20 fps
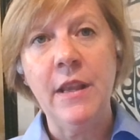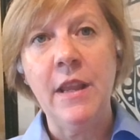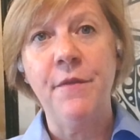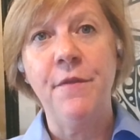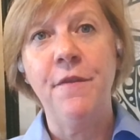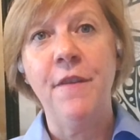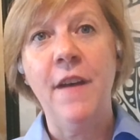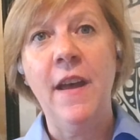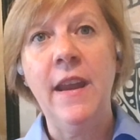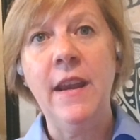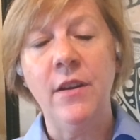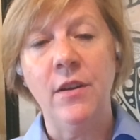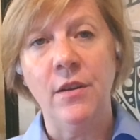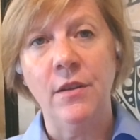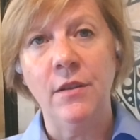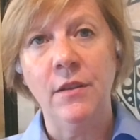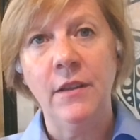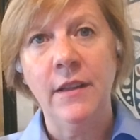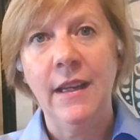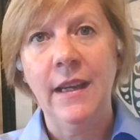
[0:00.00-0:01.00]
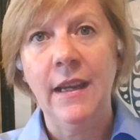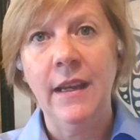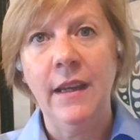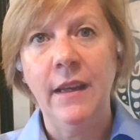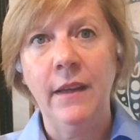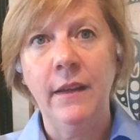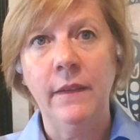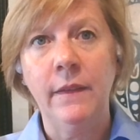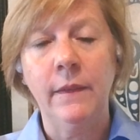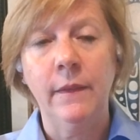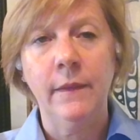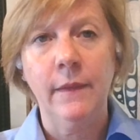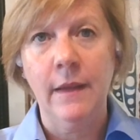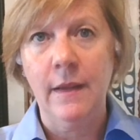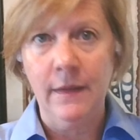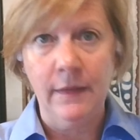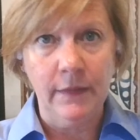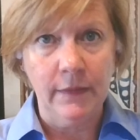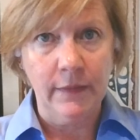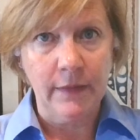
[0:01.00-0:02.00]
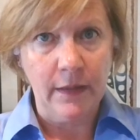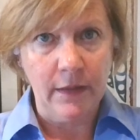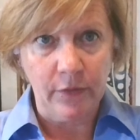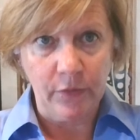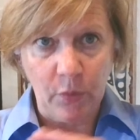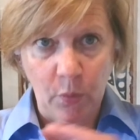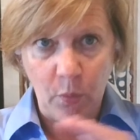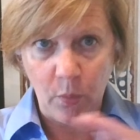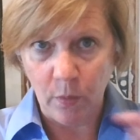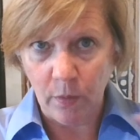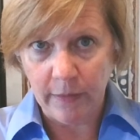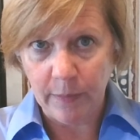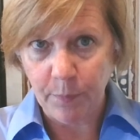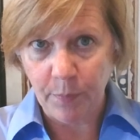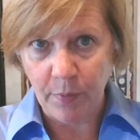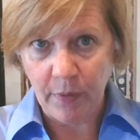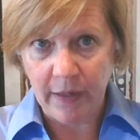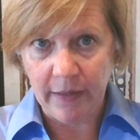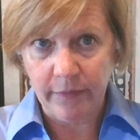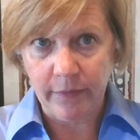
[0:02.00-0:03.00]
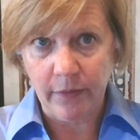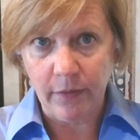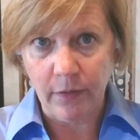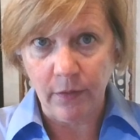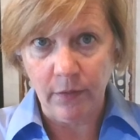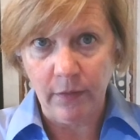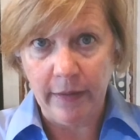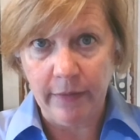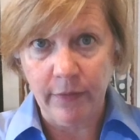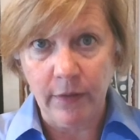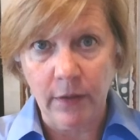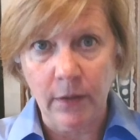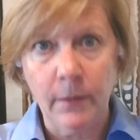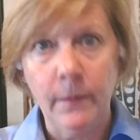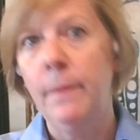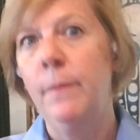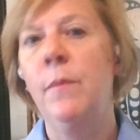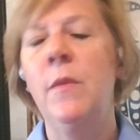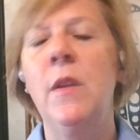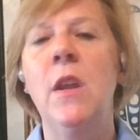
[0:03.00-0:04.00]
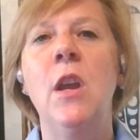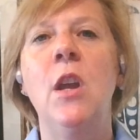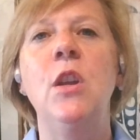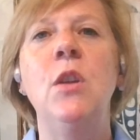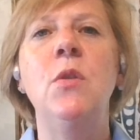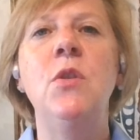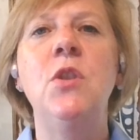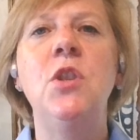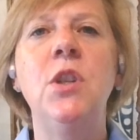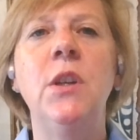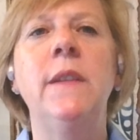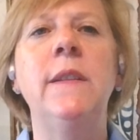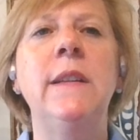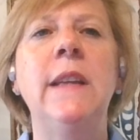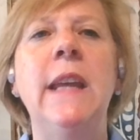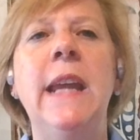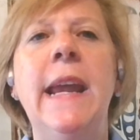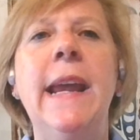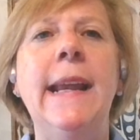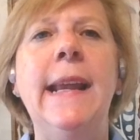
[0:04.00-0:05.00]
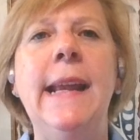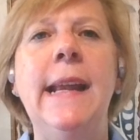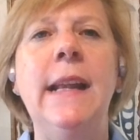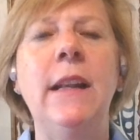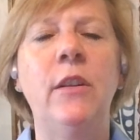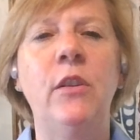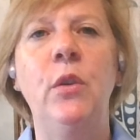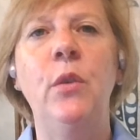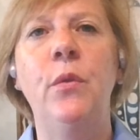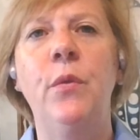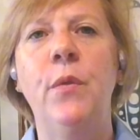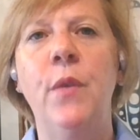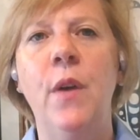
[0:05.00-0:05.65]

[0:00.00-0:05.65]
and the final is, and this is on a totally practical level, You just can't get too